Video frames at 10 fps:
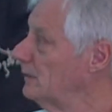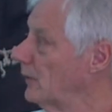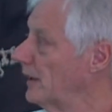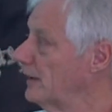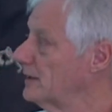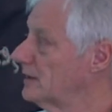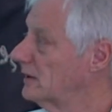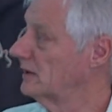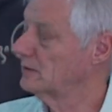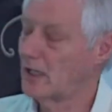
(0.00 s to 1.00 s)
whereas
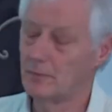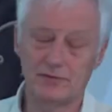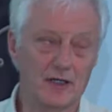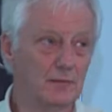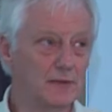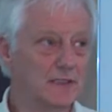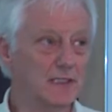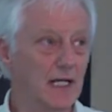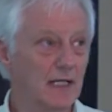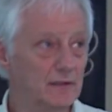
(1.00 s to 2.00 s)
crop farmers
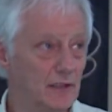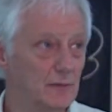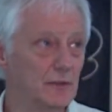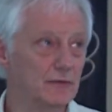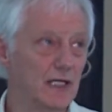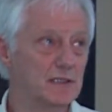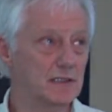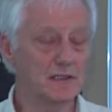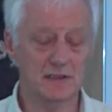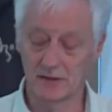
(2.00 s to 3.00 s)
and urban
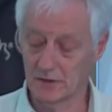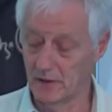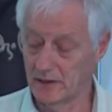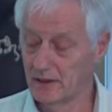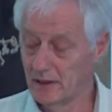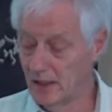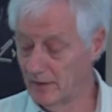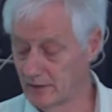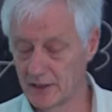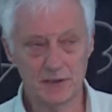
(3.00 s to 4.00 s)
residents and so on
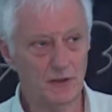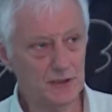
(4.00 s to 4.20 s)
have less so.